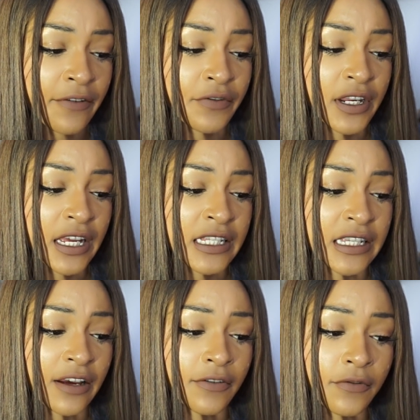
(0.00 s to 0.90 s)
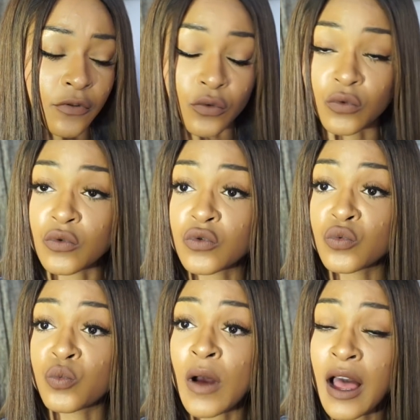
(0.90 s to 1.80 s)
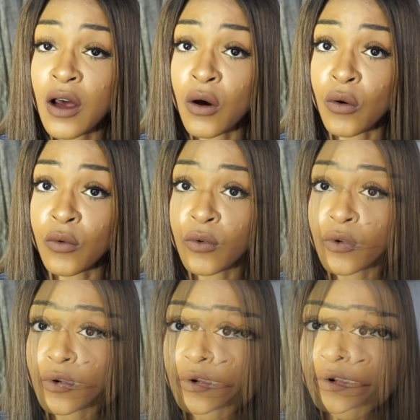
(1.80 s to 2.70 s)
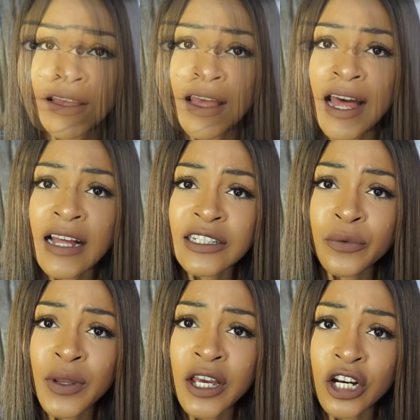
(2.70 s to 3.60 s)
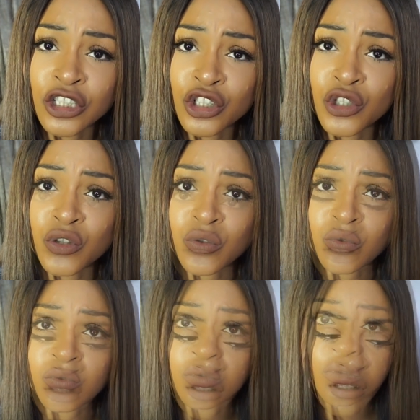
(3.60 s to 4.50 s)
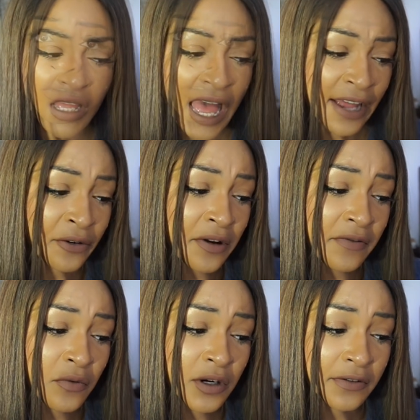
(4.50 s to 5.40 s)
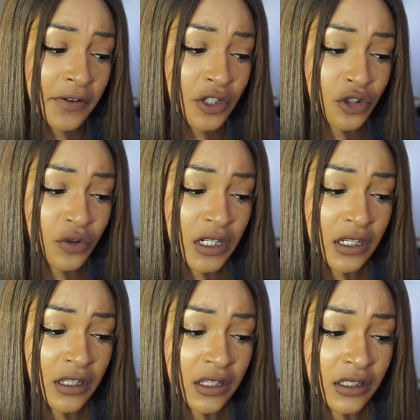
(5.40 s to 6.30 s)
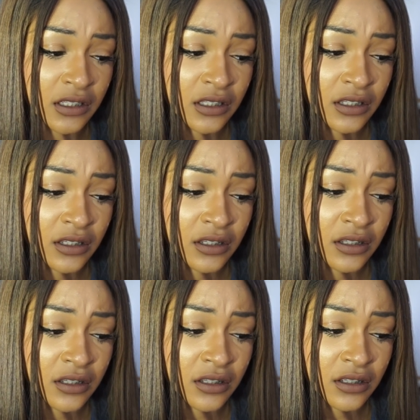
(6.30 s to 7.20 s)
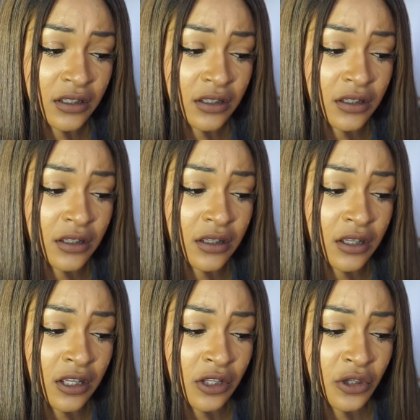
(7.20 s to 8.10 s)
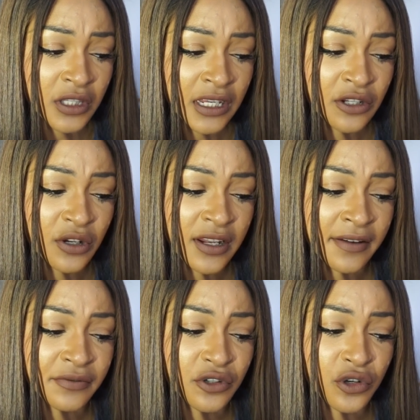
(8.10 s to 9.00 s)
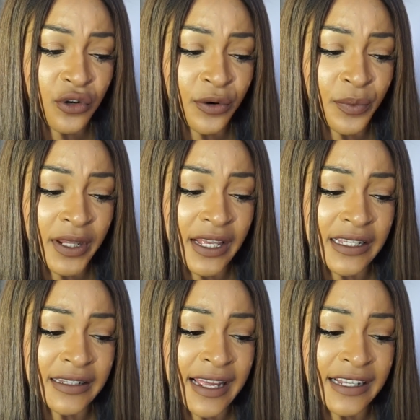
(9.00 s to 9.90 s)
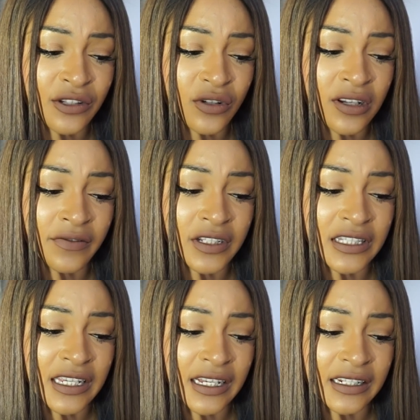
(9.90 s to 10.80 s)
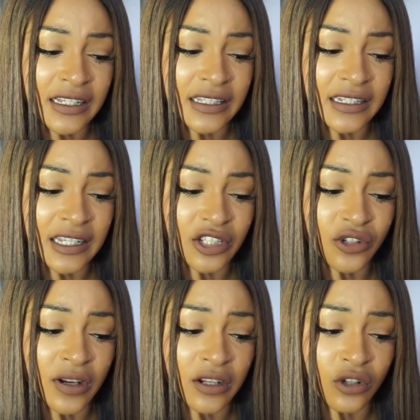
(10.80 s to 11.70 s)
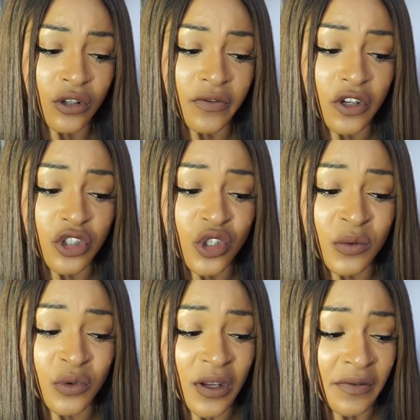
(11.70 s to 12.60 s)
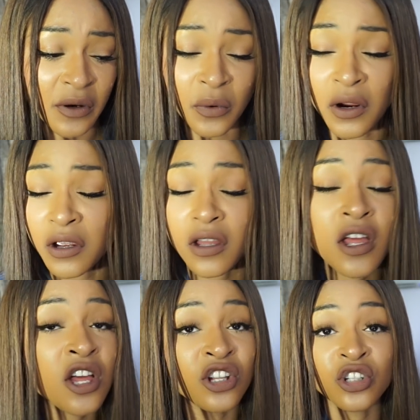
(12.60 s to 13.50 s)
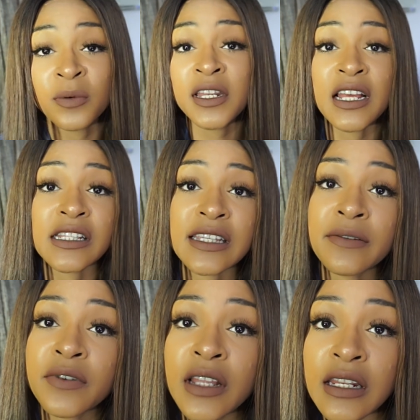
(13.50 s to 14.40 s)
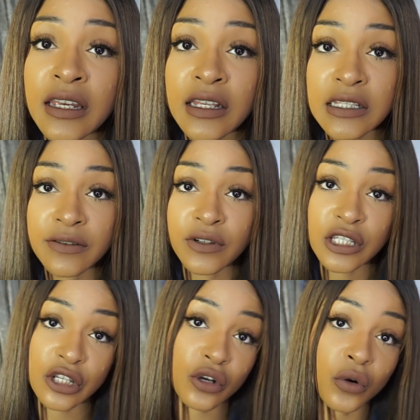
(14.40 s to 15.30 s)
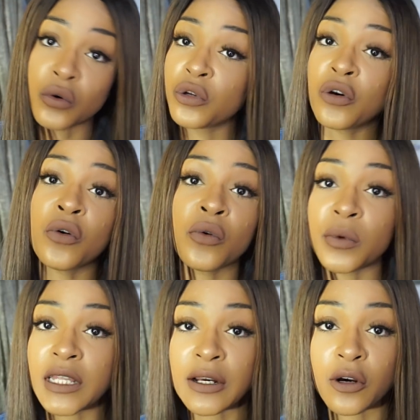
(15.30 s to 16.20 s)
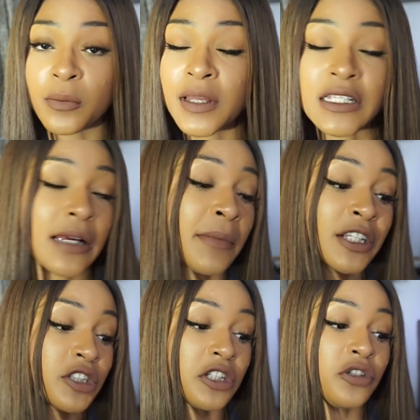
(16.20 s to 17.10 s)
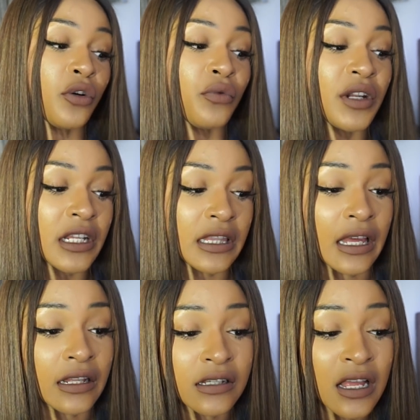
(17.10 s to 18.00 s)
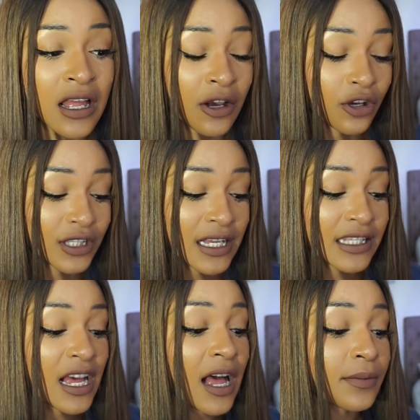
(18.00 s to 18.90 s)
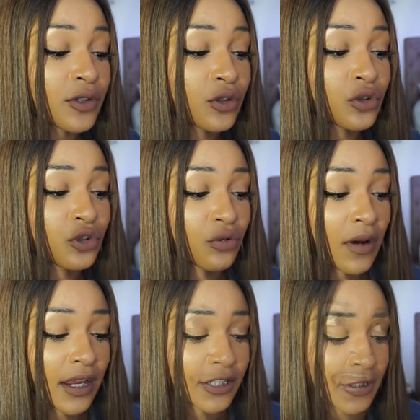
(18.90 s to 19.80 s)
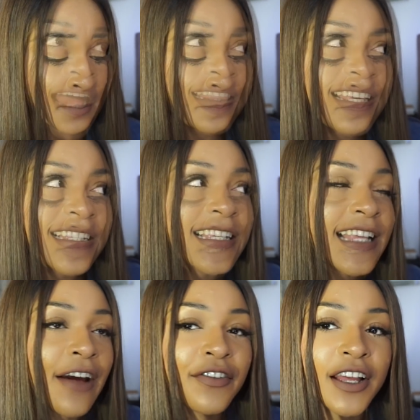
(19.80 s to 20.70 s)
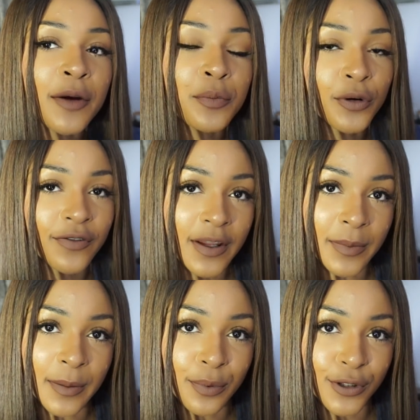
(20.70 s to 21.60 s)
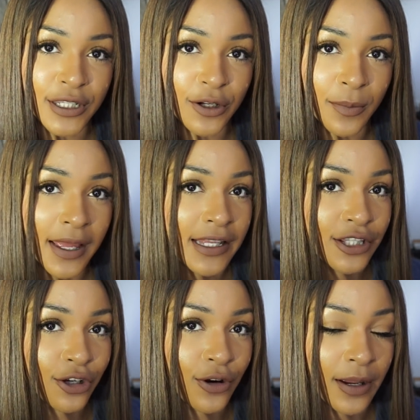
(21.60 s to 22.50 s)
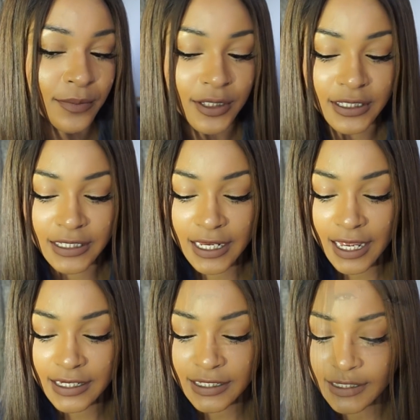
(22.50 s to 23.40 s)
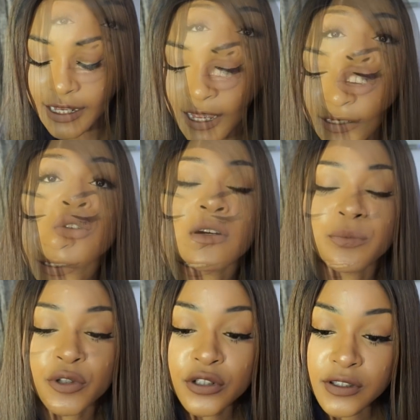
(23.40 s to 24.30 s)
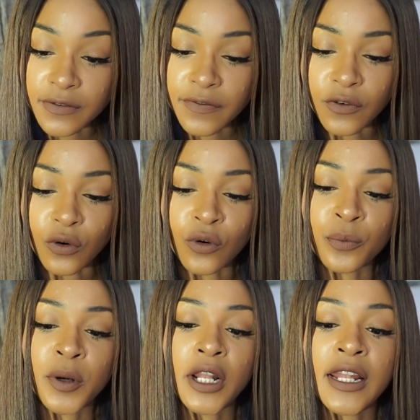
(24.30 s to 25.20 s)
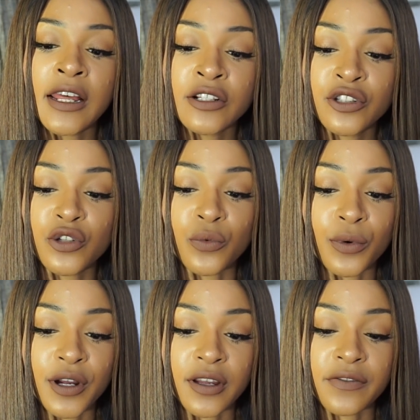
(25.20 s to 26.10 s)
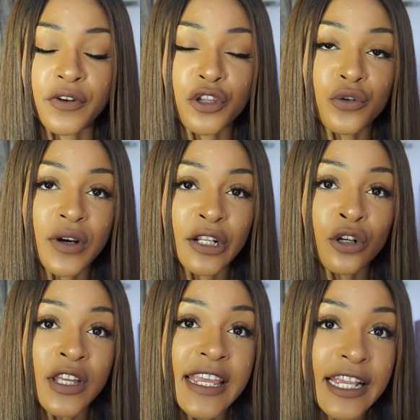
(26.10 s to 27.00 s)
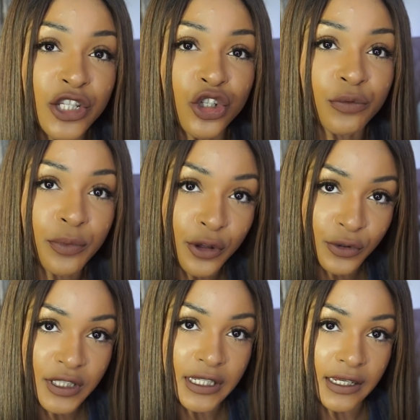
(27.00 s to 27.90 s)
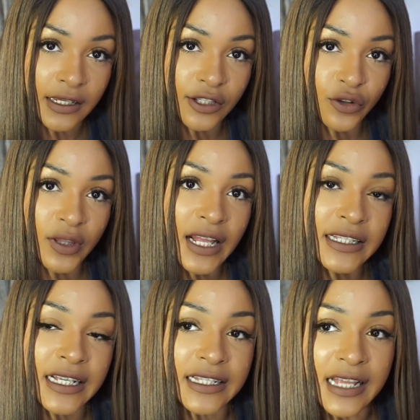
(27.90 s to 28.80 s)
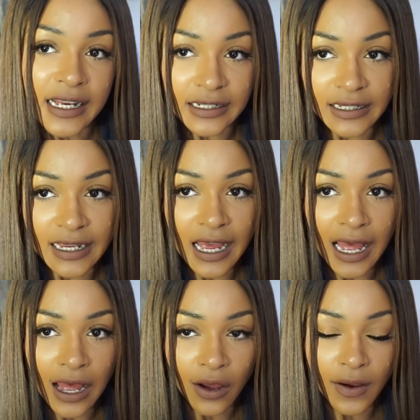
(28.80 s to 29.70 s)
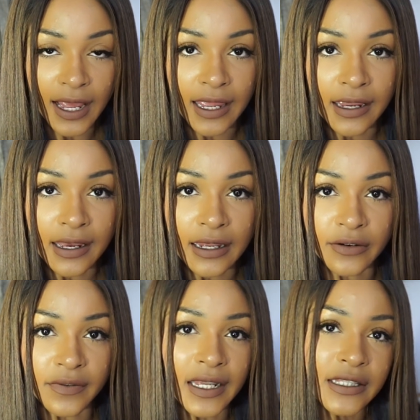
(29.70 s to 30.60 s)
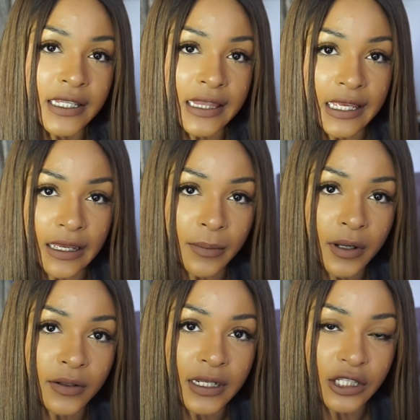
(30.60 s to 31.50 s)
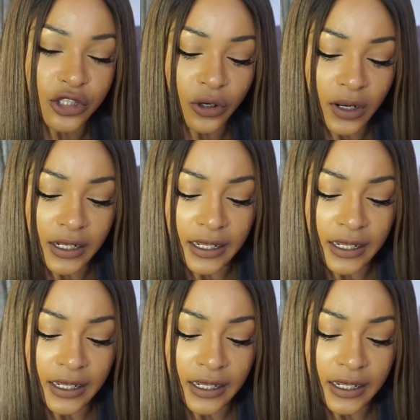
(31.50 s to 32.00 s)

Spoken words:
Africans are fools. Wow. How did we hurt you? I don't even want to finish reading this. You said you left Europe where there is light to live in darkness in Nigeria. None of your dreams will ever work. Nobody has time for that negativity. You're on your own with that comment. I'm actually not reading that because that's absolute trash. And there's this African proverb I posted on my Instagram today and it says, you are beautiful, but learn to work, for you cannot eat your beauty. So that's exactly how I kind of like to think about Nigeria.